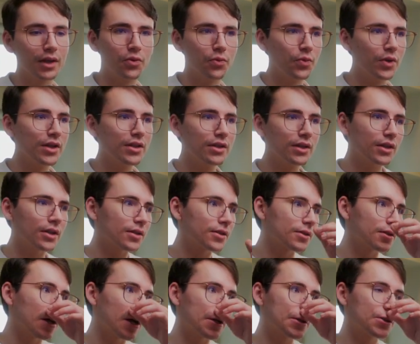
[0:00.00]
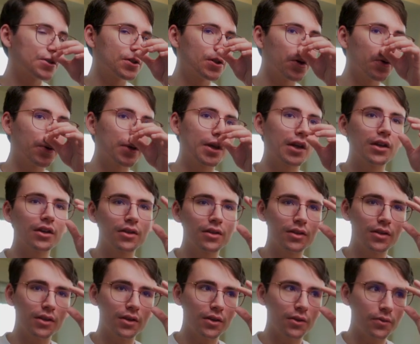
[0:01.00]
The reason it's not showing
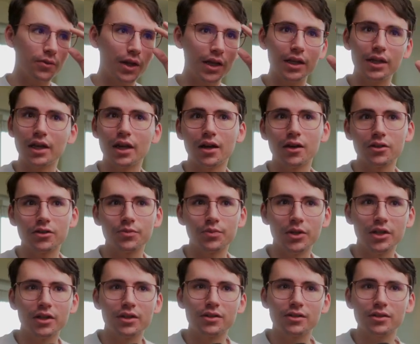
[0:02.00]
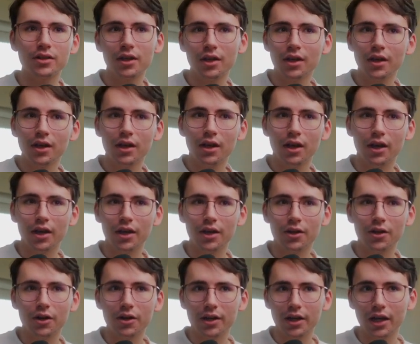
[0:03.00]
anything right now is because
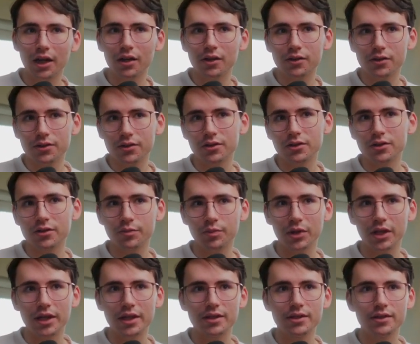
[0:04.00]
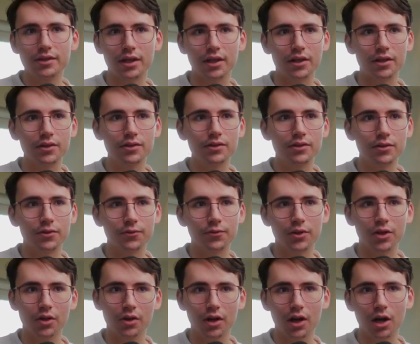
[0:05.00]
in our calendar display settings, so
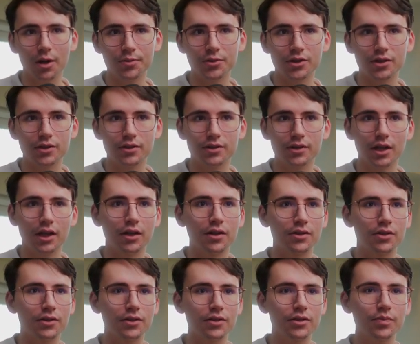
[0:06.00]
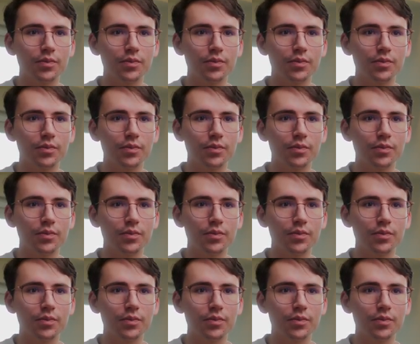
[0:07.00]
if we go to options, calendar